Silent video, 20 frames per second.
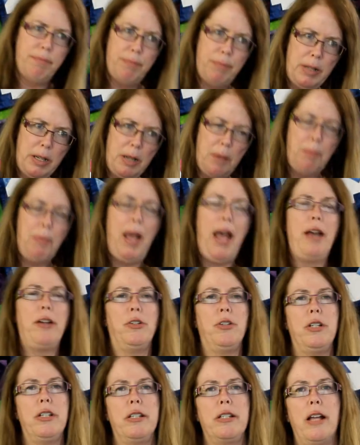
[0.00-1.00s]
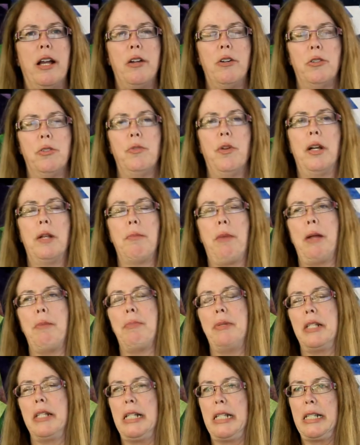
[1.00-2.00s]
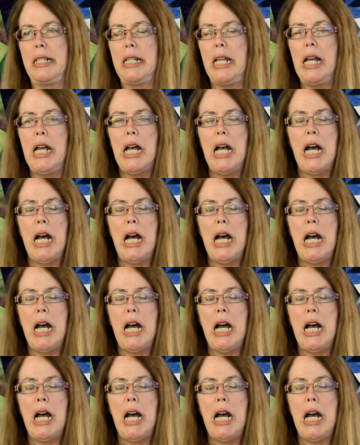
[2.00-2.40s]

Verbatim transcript: being a pattern designer and running my business,